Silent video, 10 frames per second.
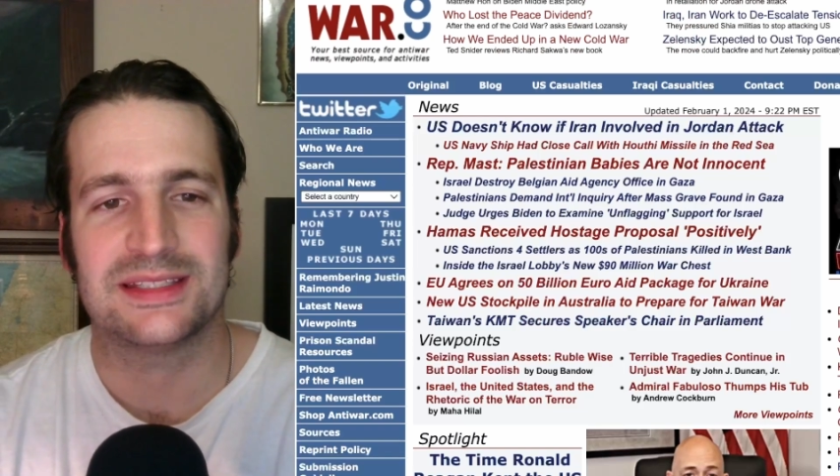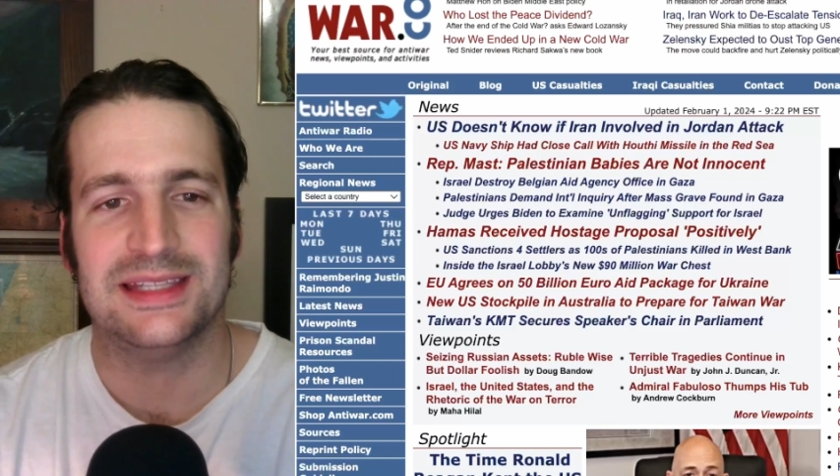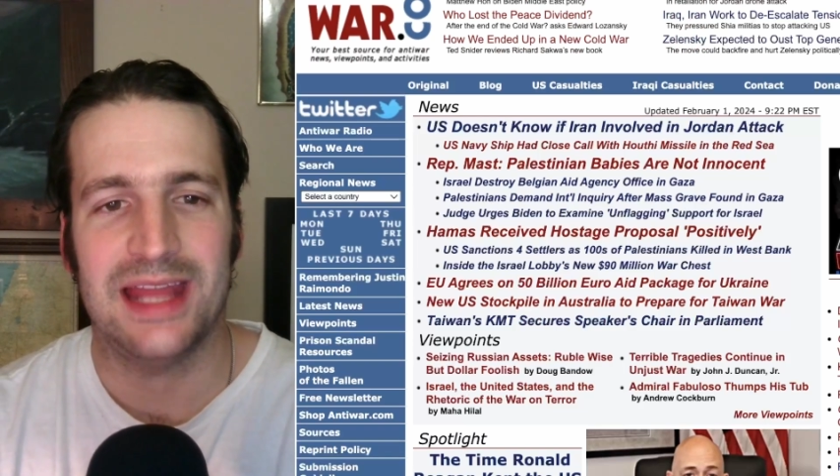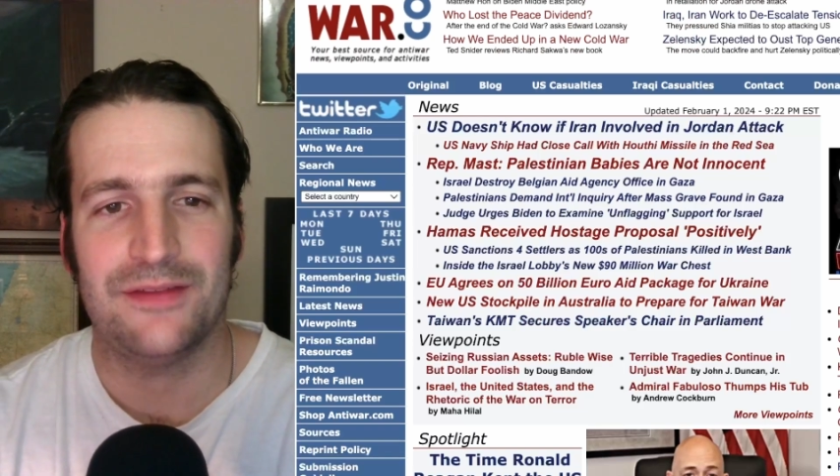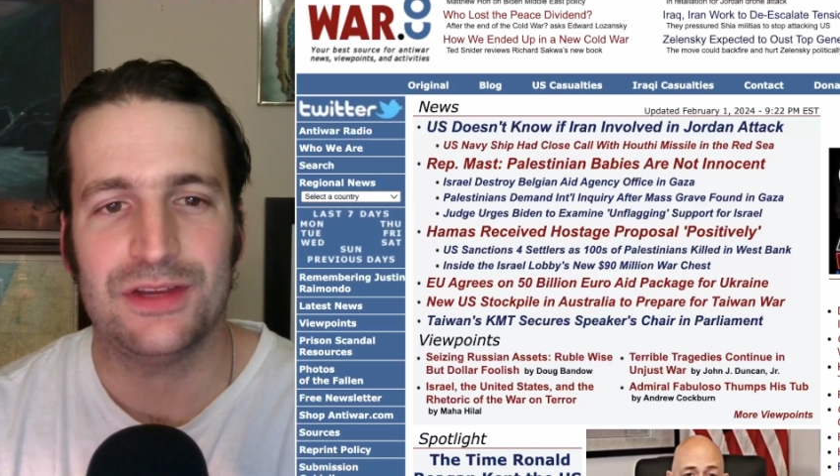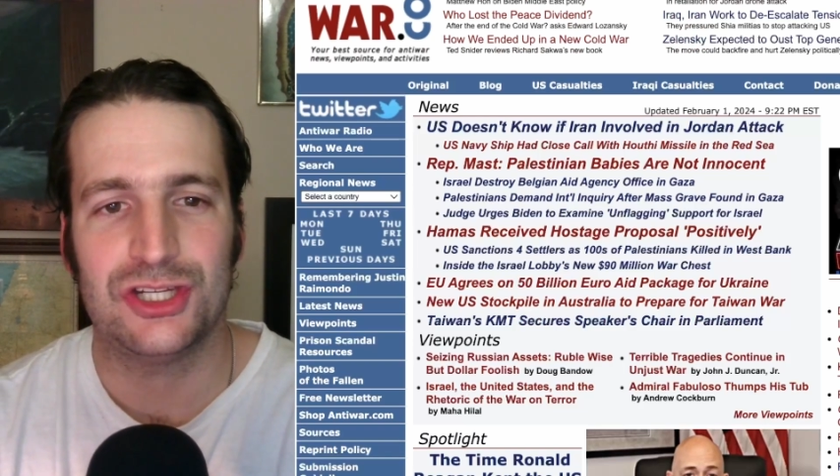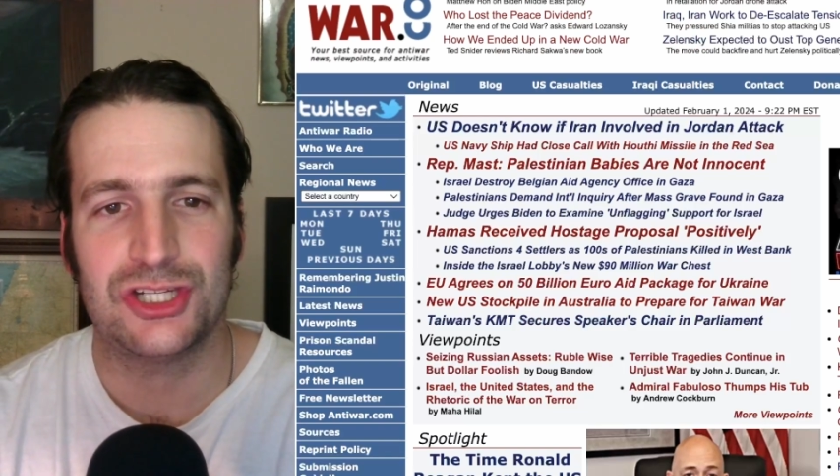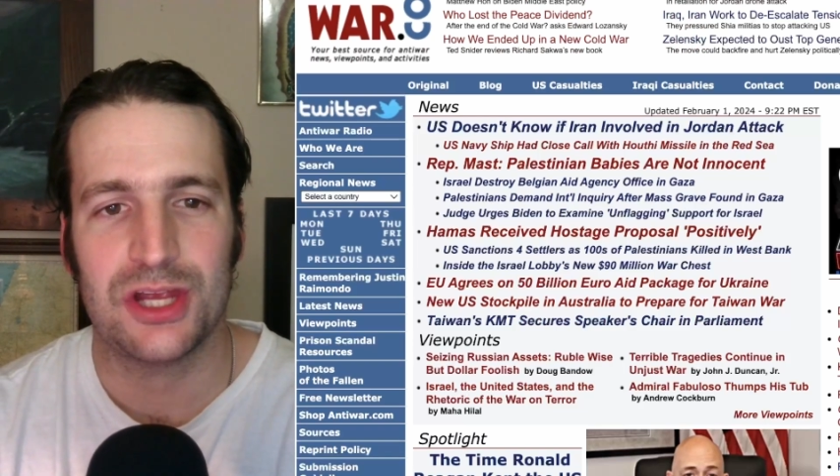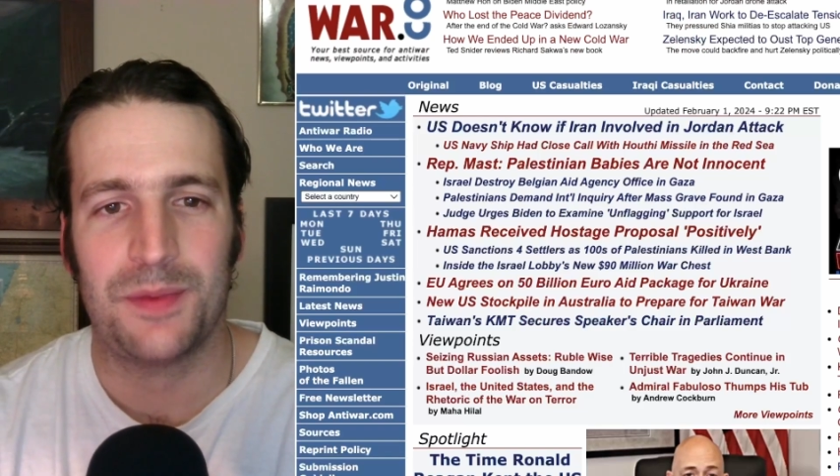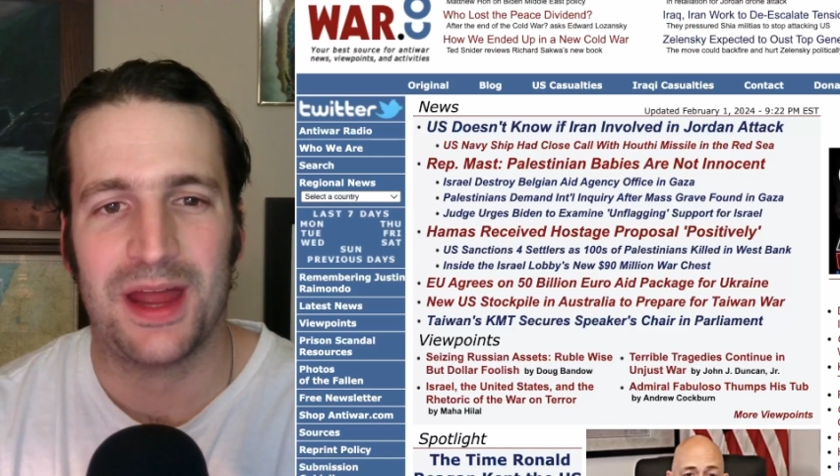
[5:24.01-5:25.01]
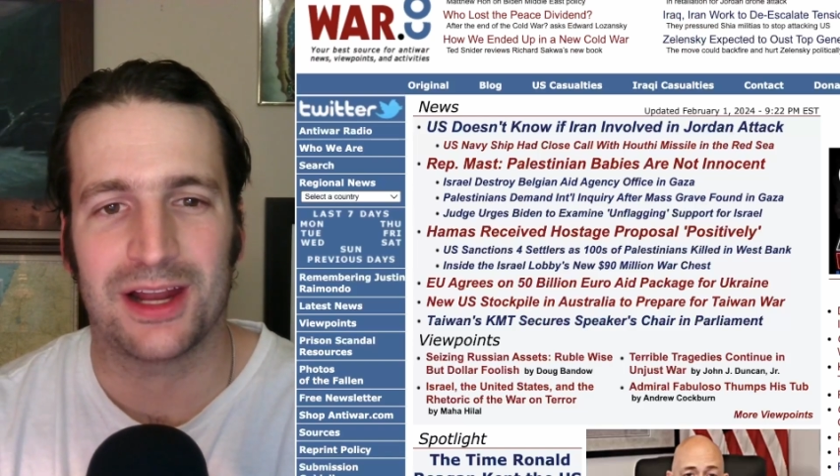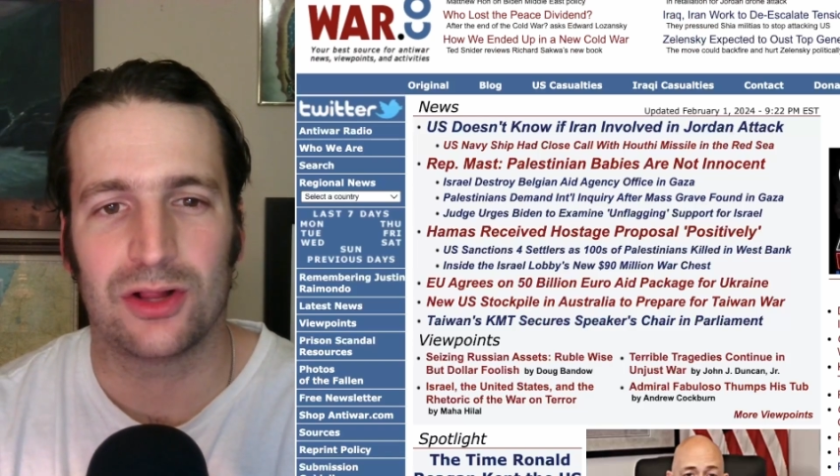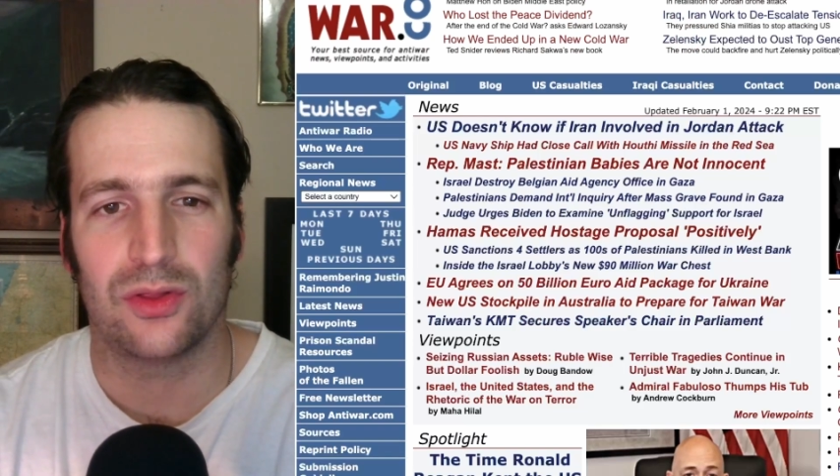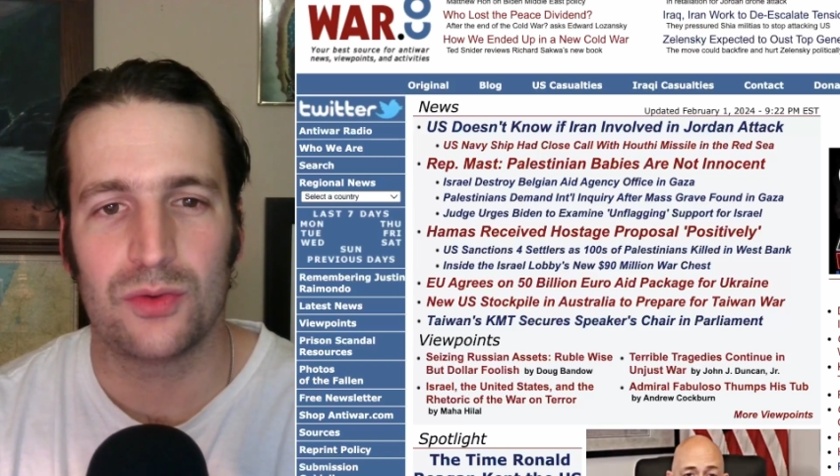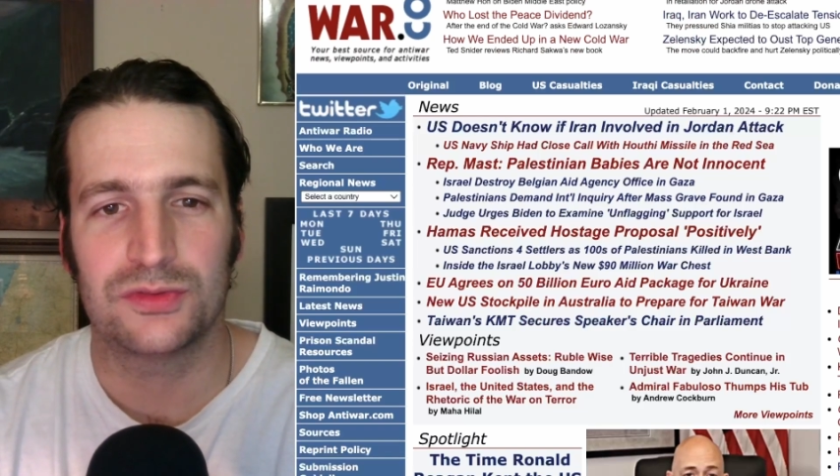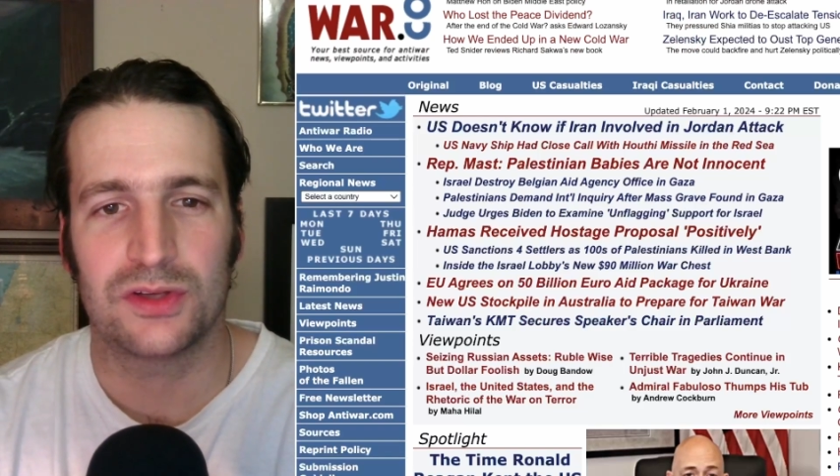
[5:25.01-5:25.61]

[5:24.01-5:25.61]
Navy ship had a close